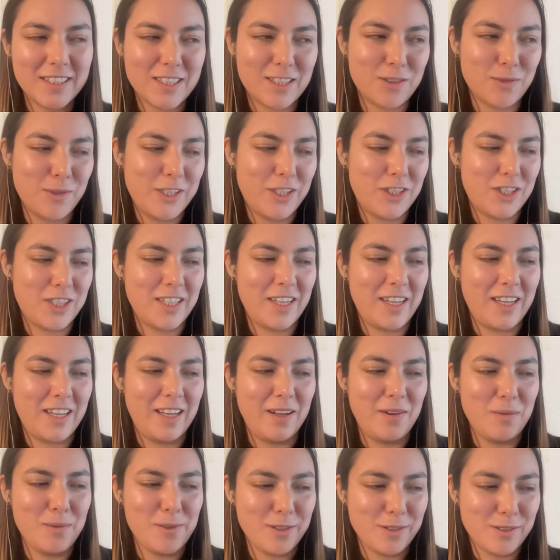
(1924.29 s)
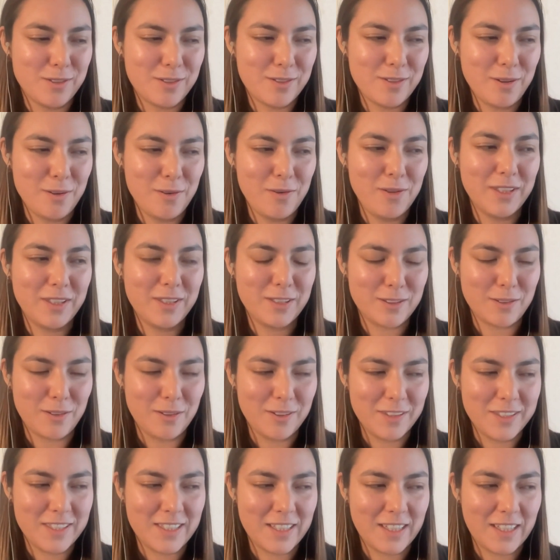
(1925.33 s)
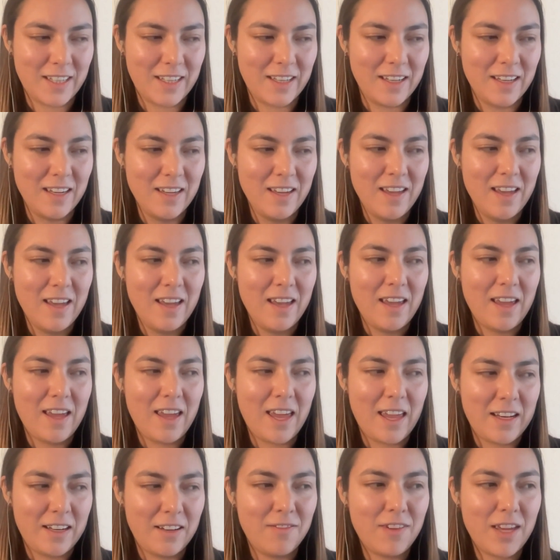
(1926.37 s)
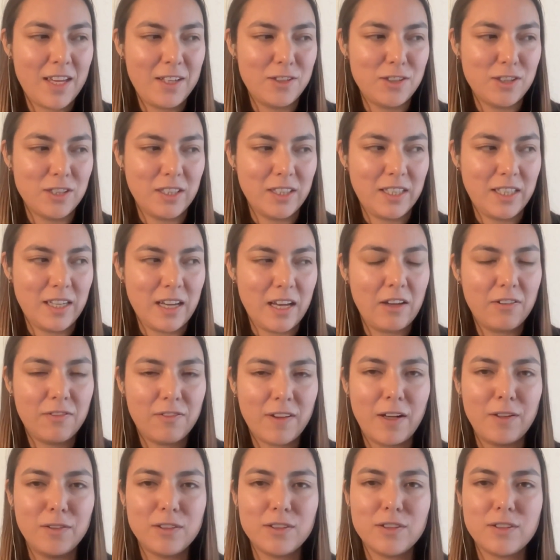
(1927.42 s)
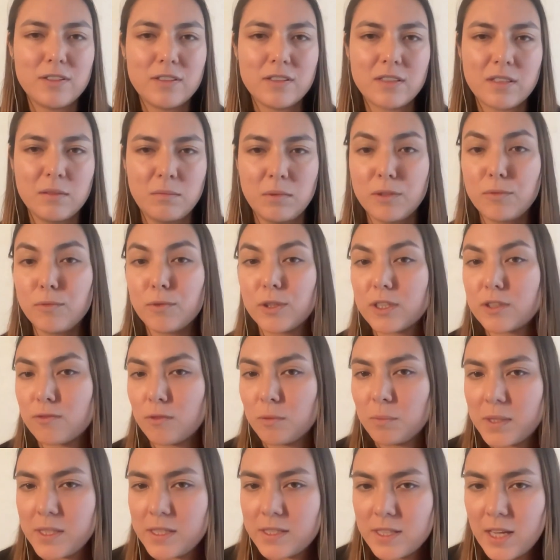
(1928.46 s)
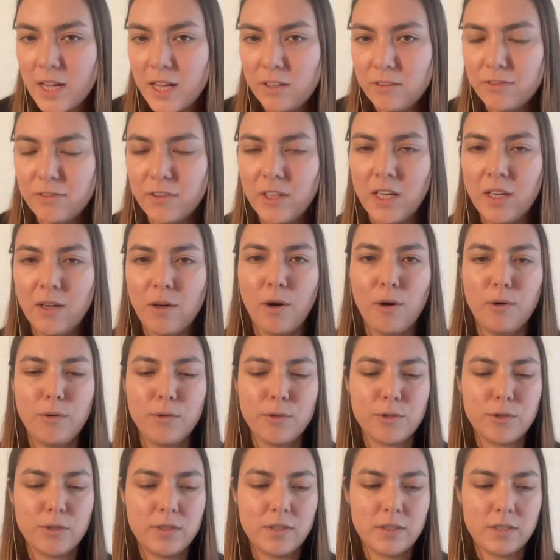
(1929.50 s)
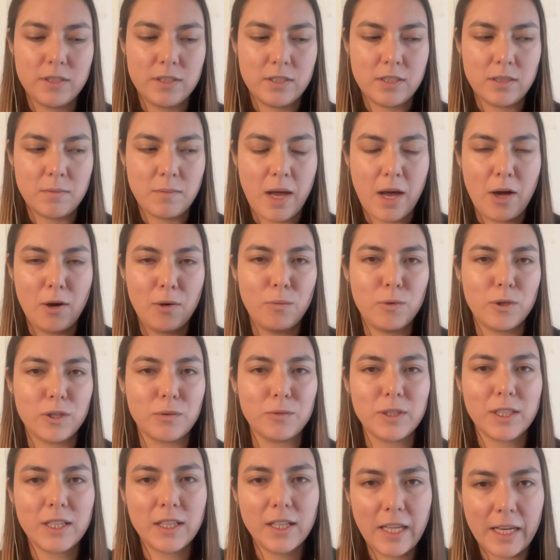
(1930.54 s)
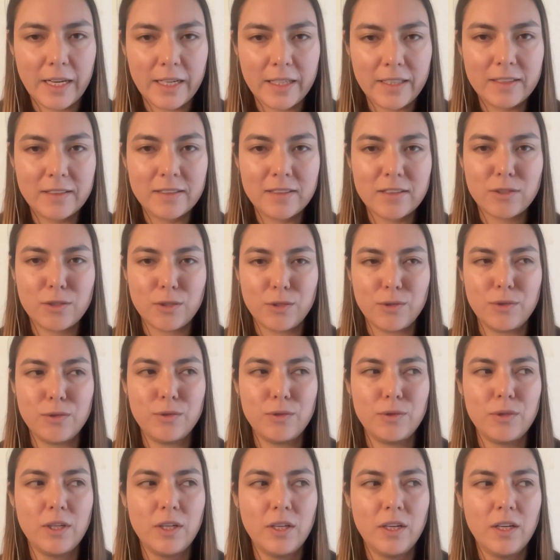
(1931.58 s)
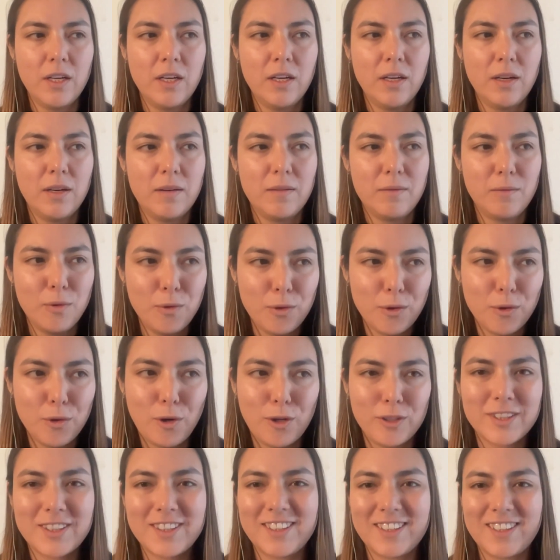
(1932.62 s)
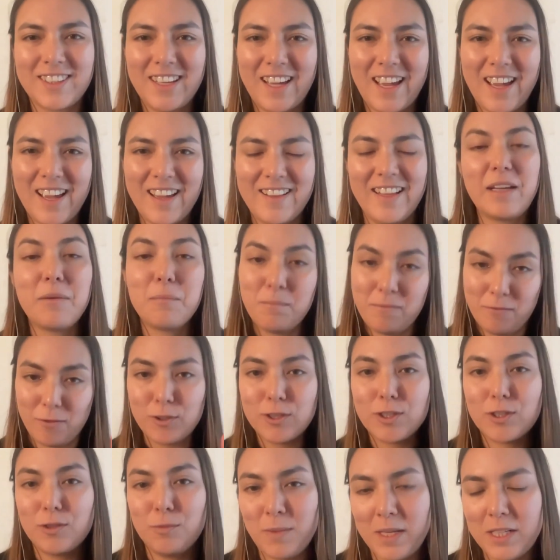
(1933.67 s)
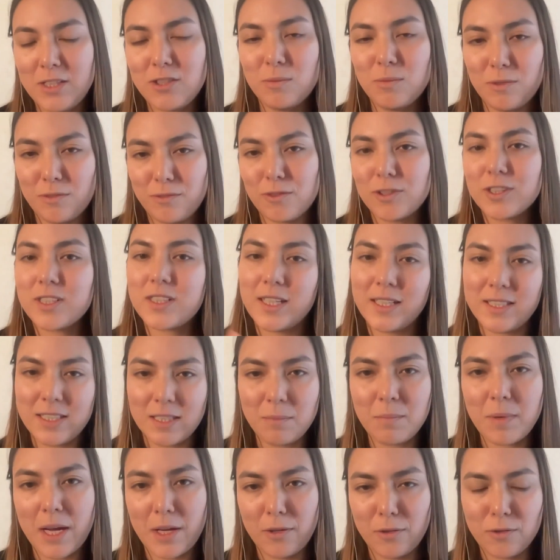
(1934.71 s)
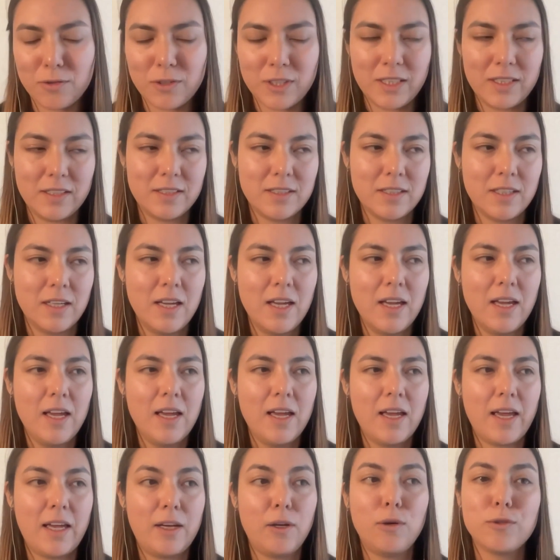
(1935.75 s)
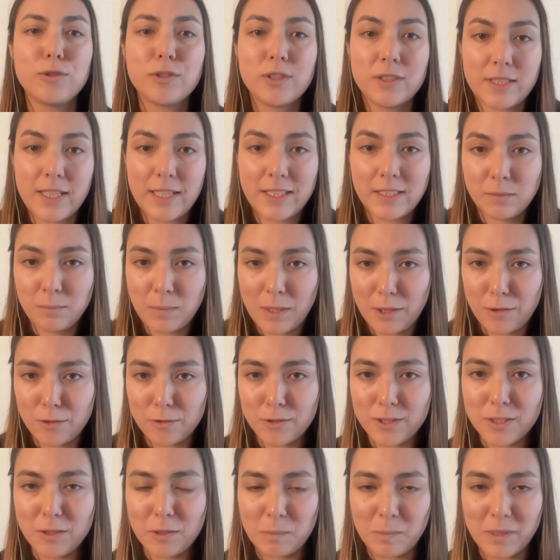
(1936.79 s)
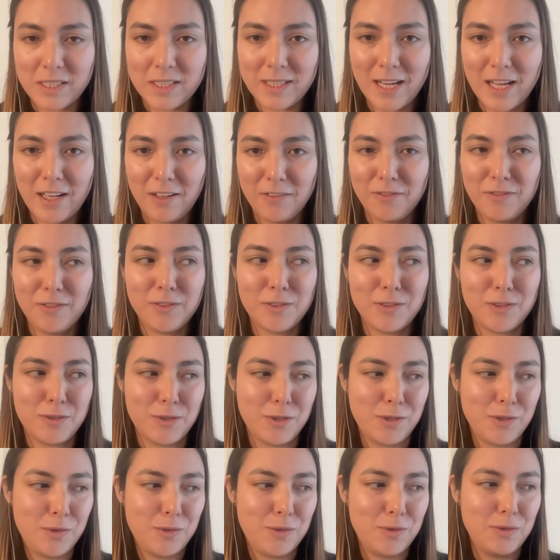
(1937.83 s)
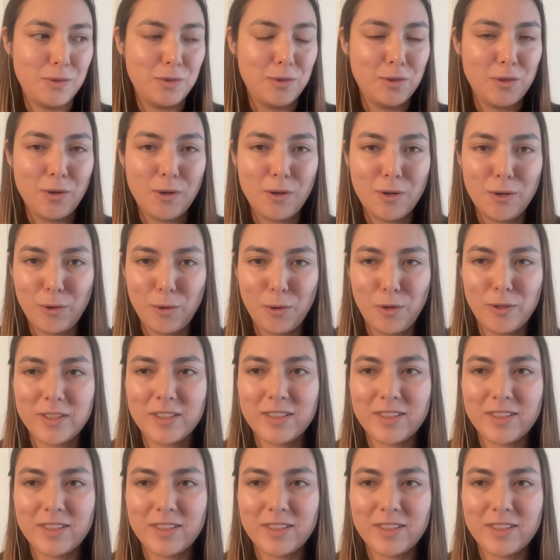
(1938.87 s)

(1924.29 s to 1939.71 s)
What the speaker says: switching was so exhausting. And eventually I found a system that works for myself, also a system how I work with clients to not, like what you mentioned before, setting boundaries, and also setting boundaries with myself to not